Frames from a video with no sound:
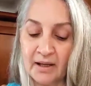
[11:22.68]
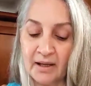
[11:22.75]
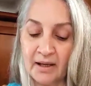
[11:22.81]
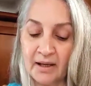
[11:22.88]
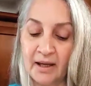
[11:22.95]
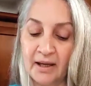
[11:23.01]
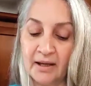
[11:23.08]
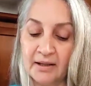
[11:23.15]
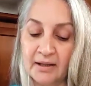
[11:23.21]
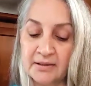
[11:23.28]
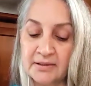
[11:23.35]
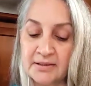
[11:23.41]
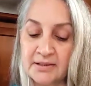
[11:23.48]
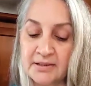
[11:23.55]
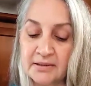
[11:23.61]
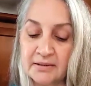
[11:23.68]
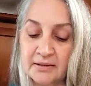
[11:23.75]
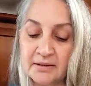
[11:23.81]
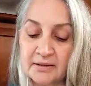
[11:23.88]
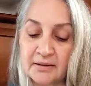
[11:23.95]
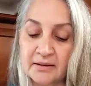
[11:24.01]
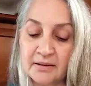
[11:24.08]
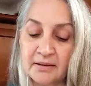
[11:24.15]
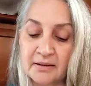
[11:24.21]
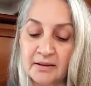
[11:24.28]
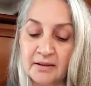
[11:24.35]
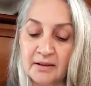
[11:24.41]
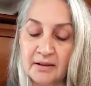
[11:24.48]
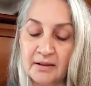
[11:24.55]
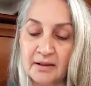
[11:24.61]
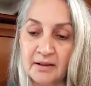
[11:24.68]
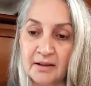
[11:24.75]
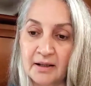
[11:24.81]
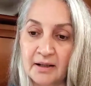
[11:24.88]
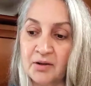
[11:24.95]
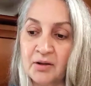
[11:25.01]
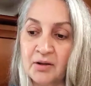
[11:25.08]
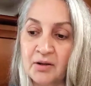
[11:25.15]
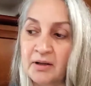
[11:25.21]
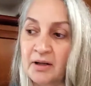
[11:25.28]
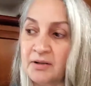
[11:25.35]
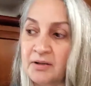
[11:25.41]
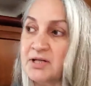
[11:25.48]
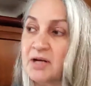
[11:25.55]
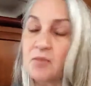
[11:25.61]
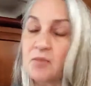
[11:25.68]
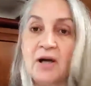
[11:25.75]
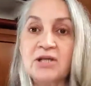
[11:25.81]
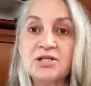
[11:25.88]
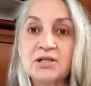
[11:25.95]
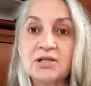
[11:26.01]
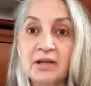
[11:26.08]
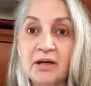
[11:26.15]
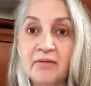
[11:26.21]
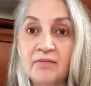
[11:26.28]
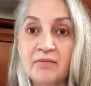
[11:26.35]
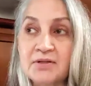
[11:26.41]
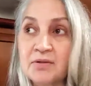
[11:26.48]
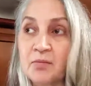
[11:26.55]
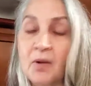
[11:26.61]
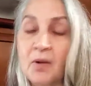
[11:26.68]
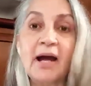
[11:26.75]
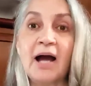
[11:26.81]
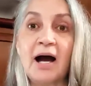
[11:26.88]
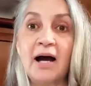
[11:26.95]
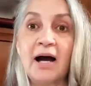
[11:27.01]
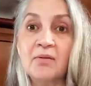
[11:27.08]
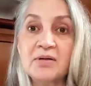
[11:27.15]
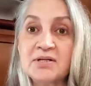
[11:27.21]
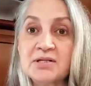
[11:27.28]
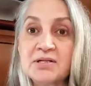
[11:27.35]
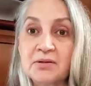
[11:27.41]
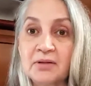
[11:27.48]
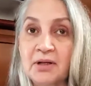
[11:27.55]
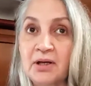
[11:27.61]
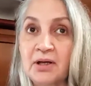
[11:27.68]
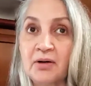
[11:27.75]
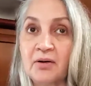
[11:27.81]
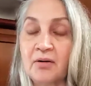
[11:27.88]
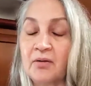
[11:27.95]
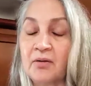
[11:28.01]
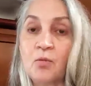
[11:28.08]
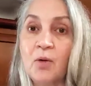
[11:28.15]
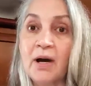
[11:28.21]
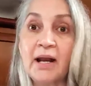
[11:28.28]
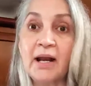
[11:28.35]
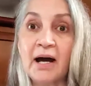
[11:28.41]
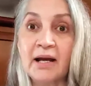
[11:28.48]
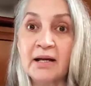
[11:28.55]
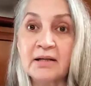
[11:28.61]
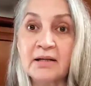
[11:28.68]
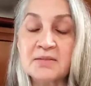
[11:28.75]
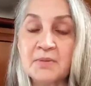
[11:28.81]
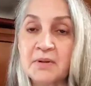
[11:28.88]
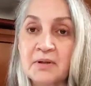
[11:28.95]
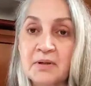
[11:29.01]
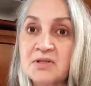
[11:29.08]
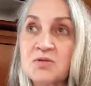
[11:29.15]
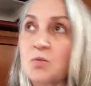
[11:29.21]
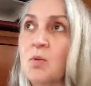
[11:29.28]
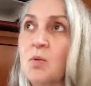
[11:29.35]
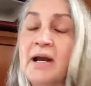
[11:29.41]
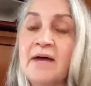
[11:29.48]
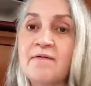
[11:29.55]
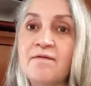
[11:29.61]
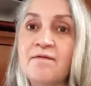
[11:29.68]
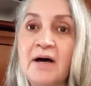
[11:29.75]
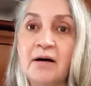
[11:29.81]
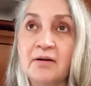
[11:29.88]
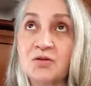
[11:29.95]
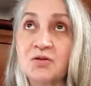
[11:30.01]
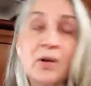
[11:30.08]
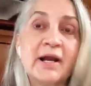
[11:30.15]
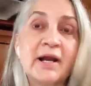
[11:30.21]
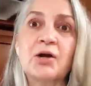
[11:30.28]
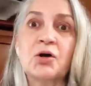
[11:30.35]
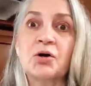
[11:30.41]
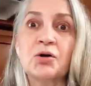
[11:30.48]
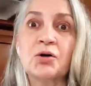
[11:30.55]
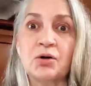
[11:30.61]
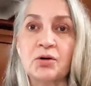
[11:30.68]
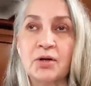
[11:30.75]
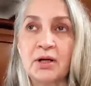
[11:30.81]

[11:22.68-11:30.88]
And I couldn't understand why she lived, why I was still here, what I'd experienced, what I felt, what I heard.